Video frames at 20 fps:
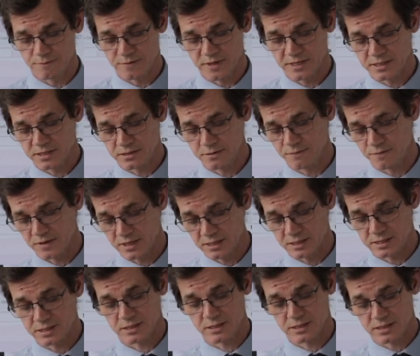
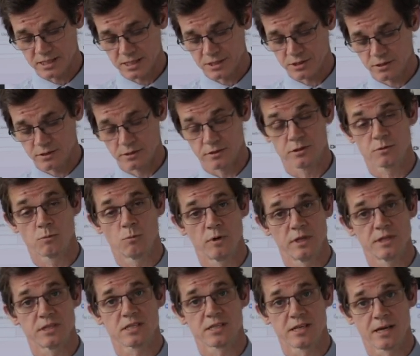face-to-face sessions
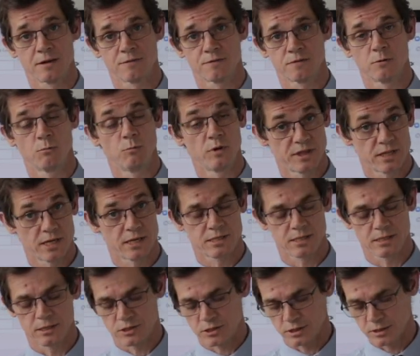with staff, with their
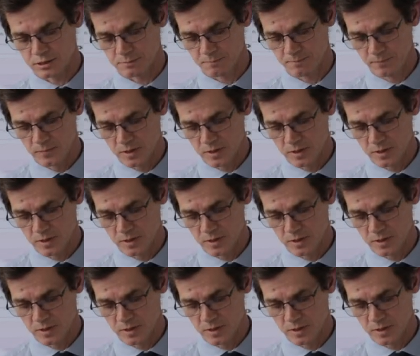teachers.